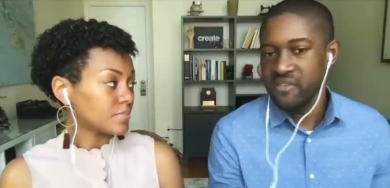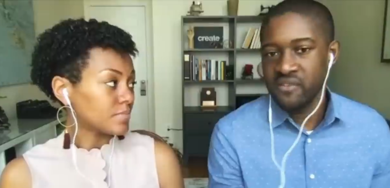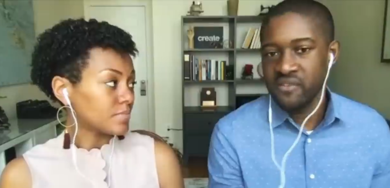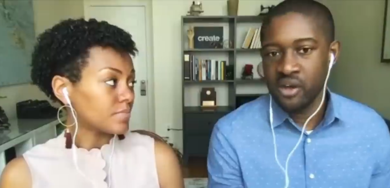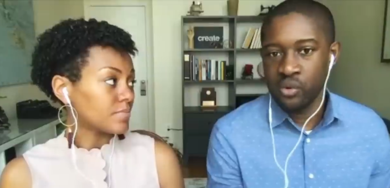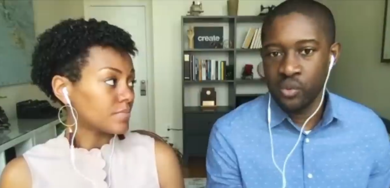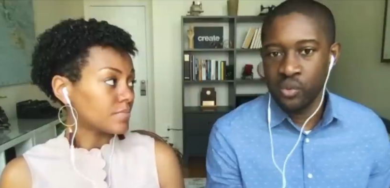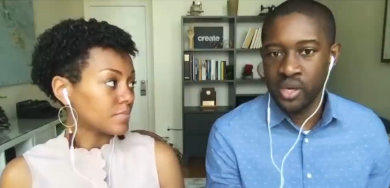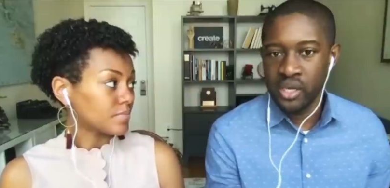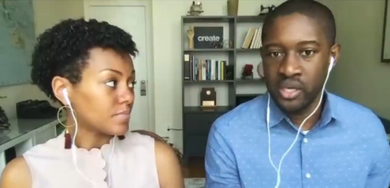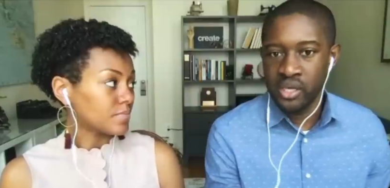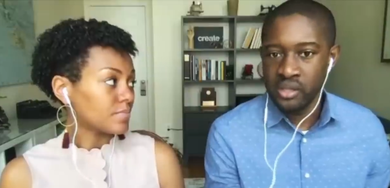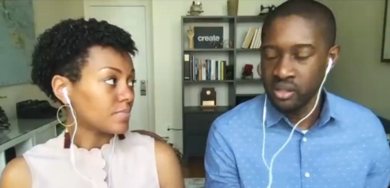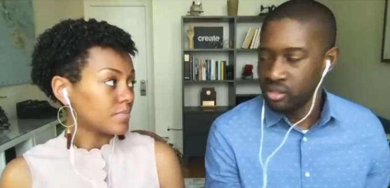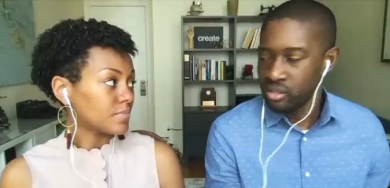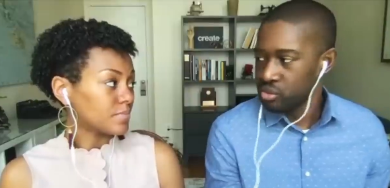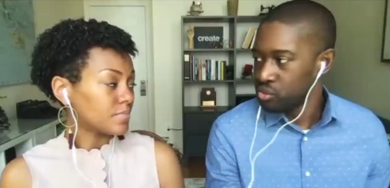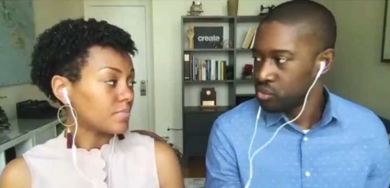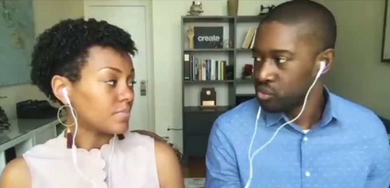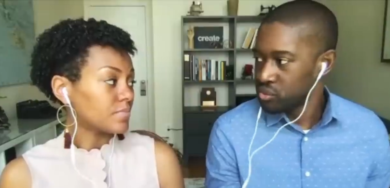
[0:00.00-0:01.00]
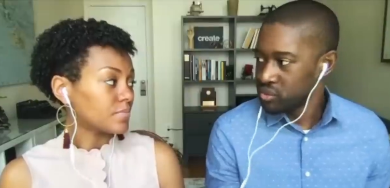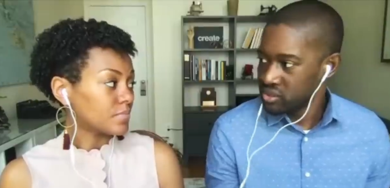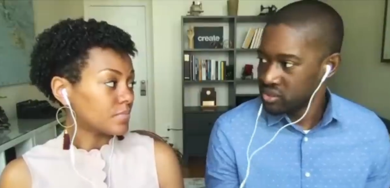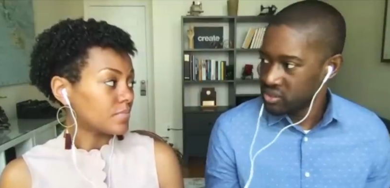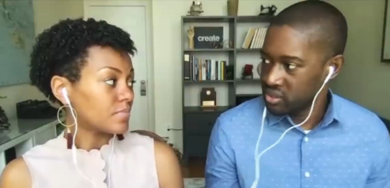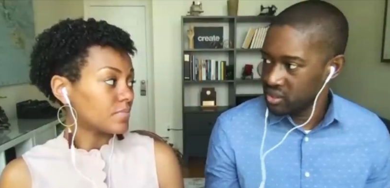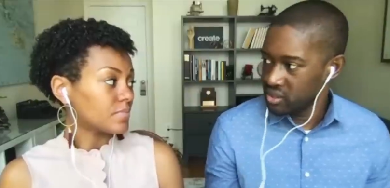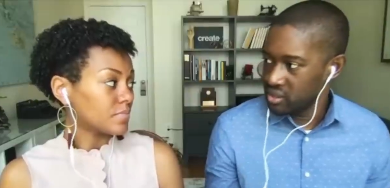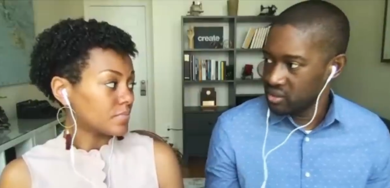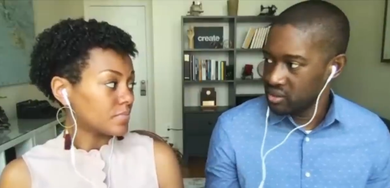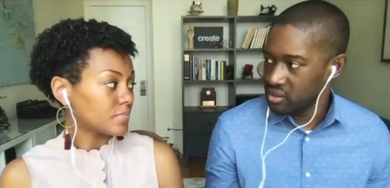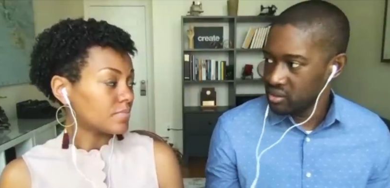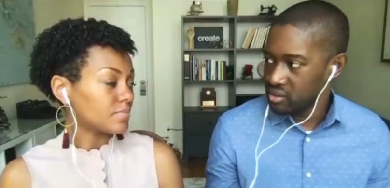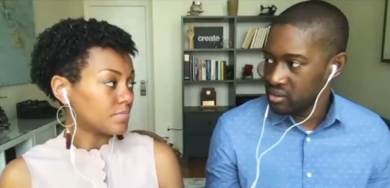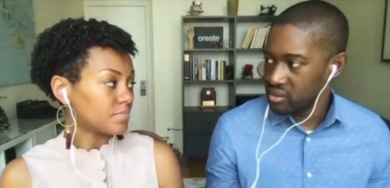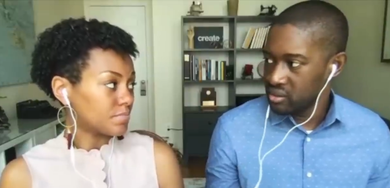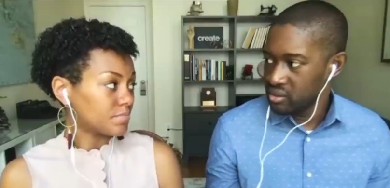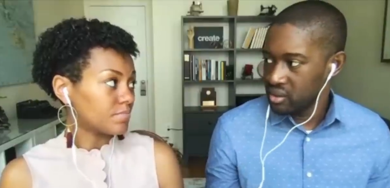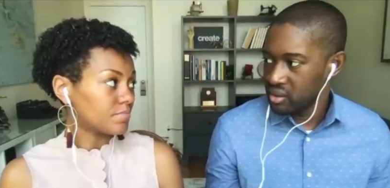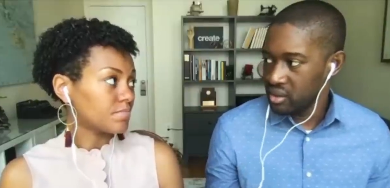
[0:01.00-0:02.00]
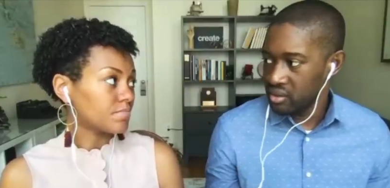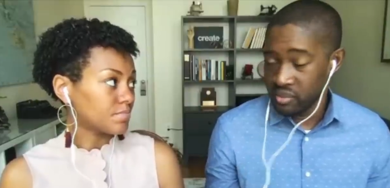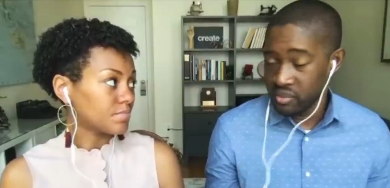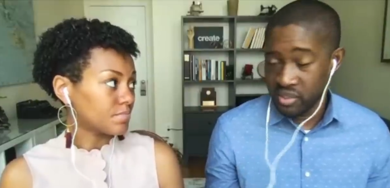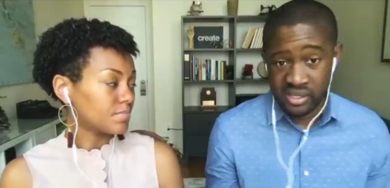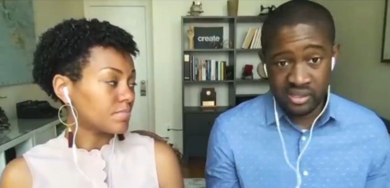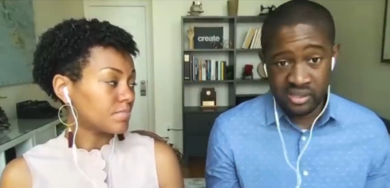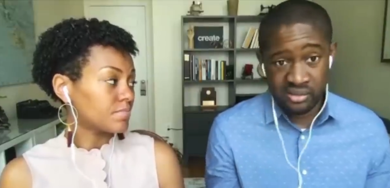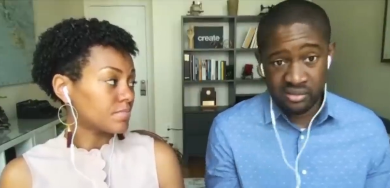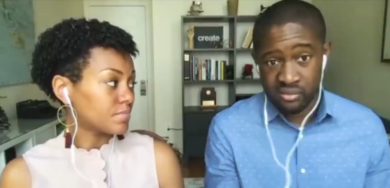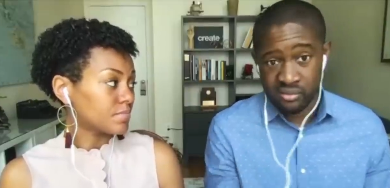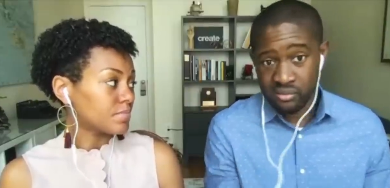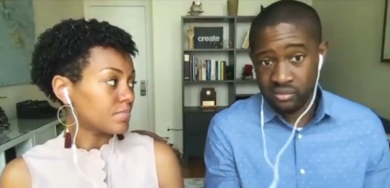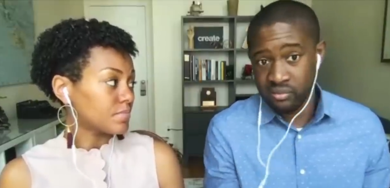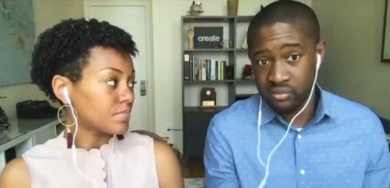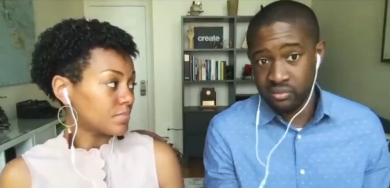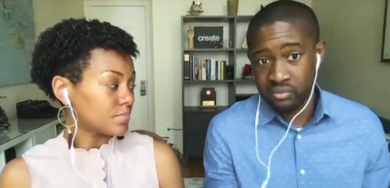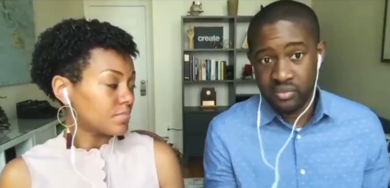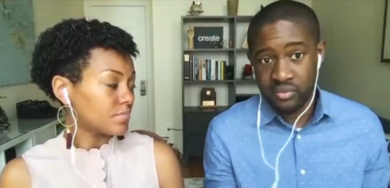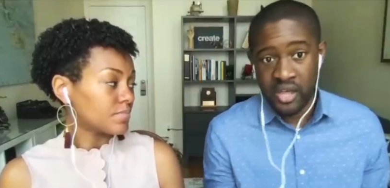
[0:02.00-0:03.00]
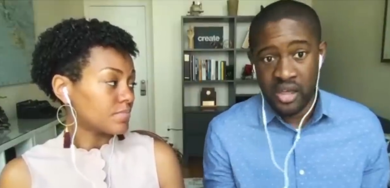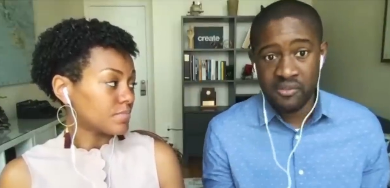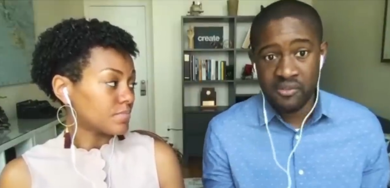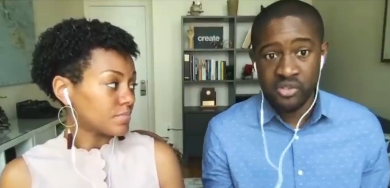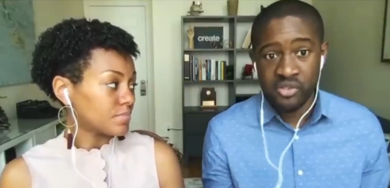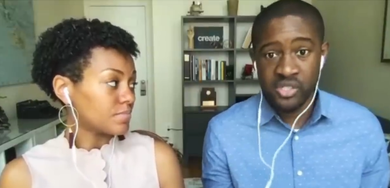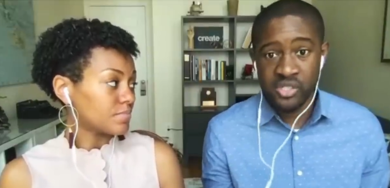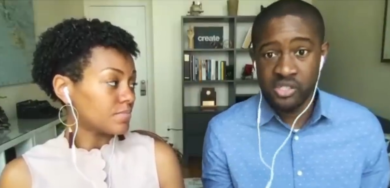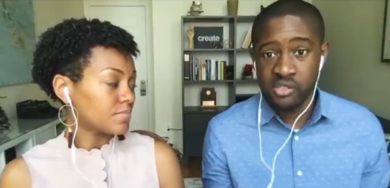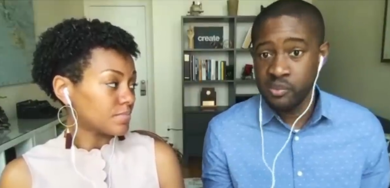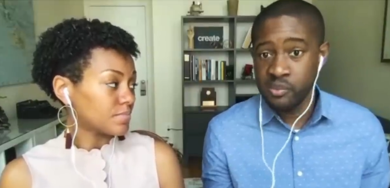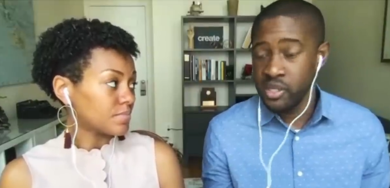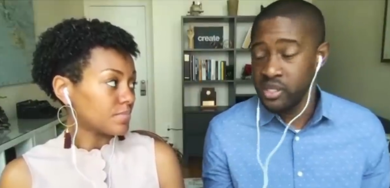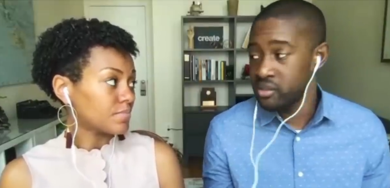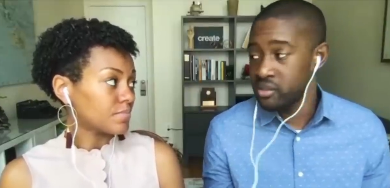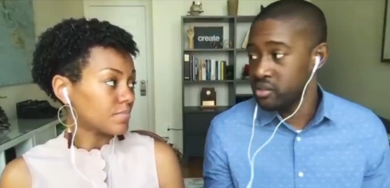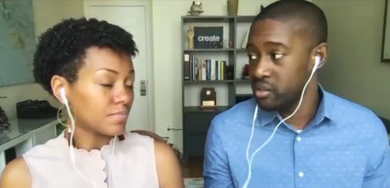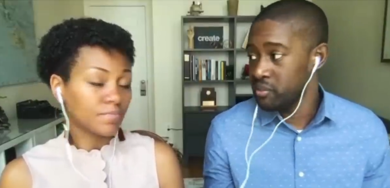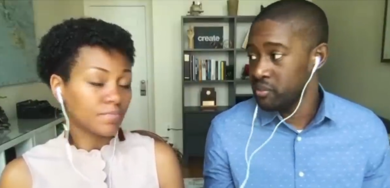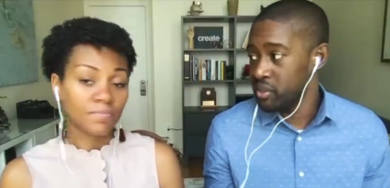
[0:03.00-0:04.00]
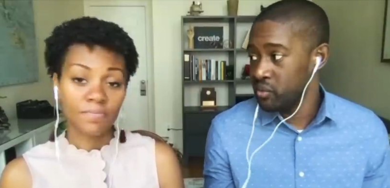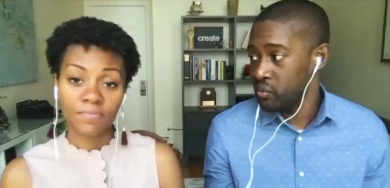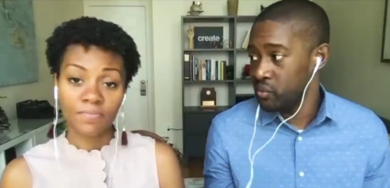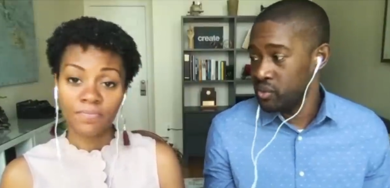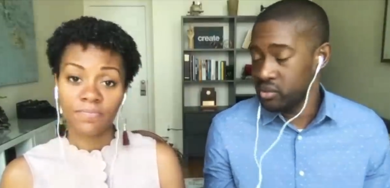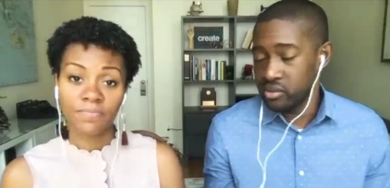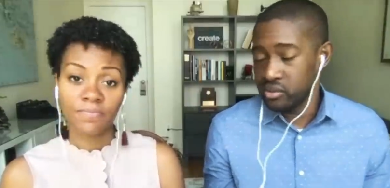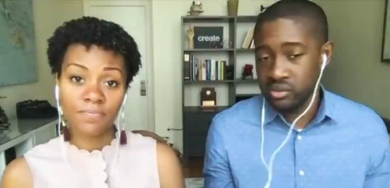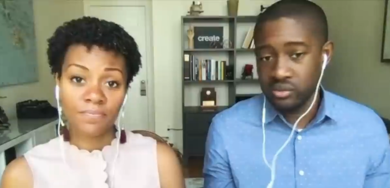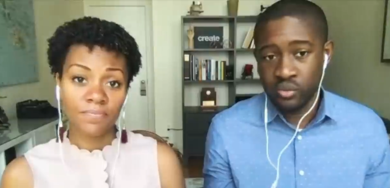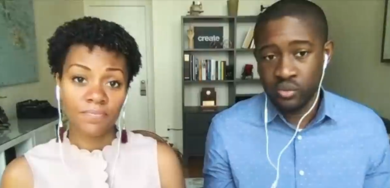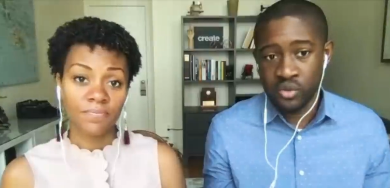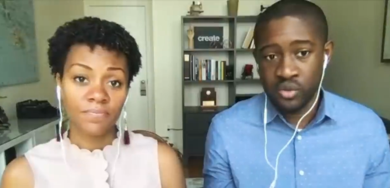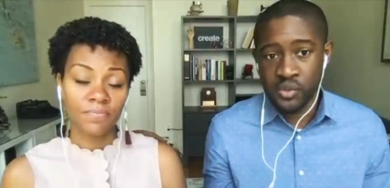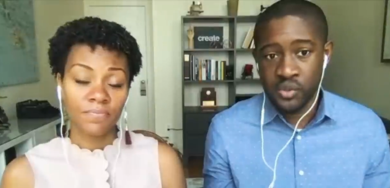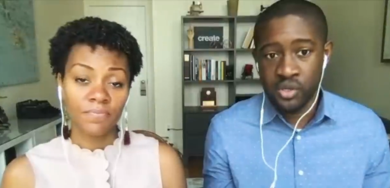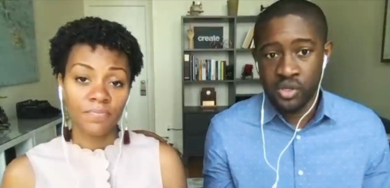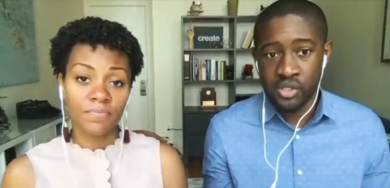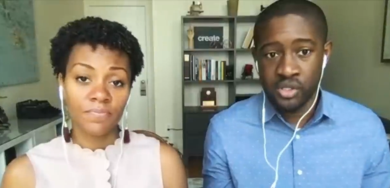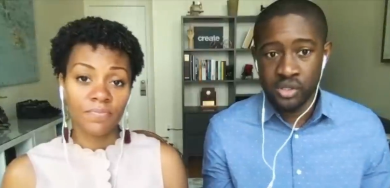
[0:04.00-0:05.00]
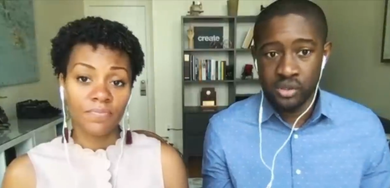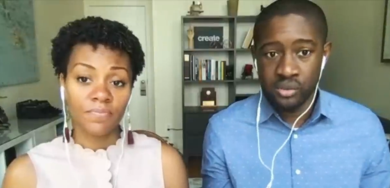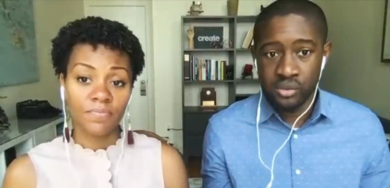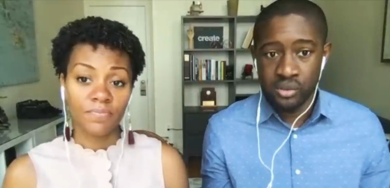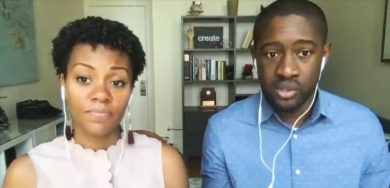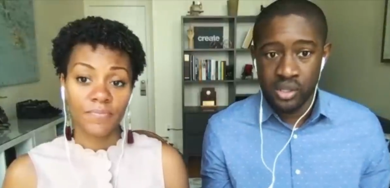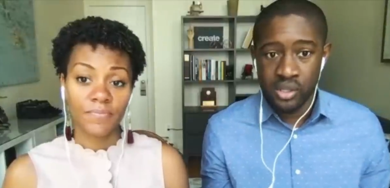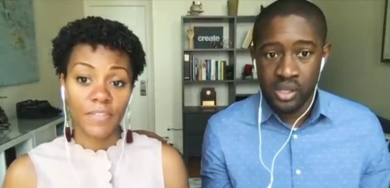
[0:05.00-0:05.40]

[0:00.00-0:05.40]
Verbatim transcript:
Speaker 1: our way through this thing mm-hmm. um, because after six months, I mean, what's what are we going to do?